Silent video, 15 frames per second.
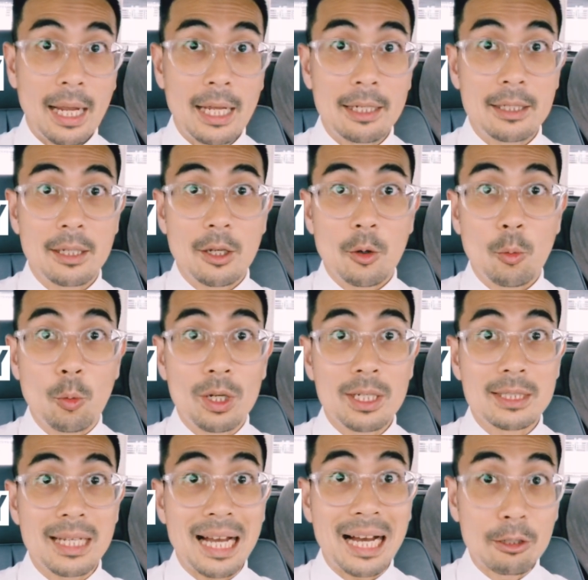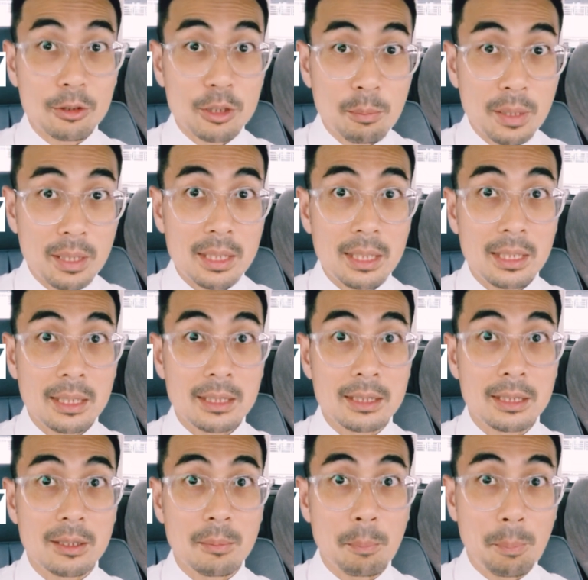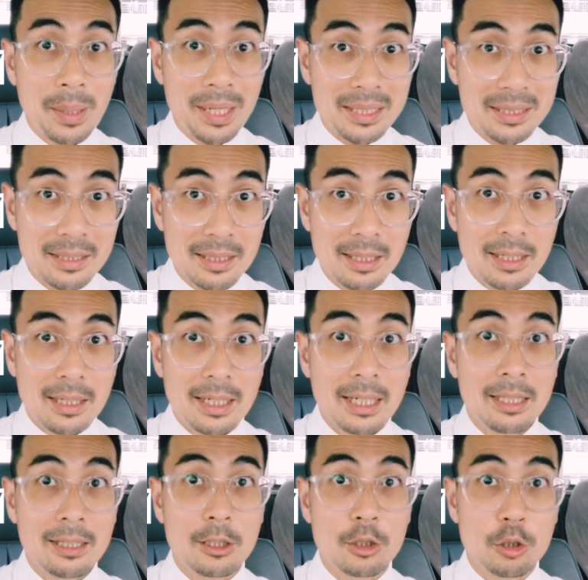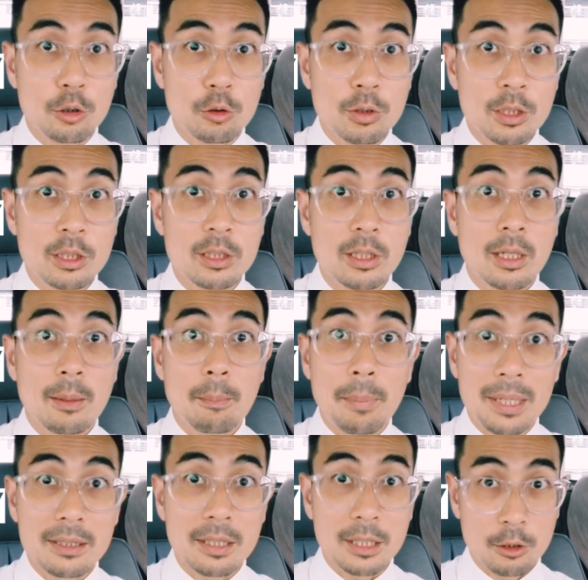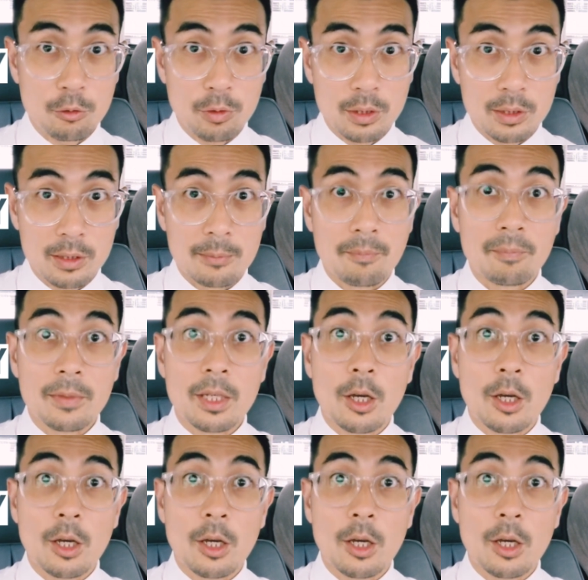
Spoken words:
at what is ultimately considered best in the children's best interests.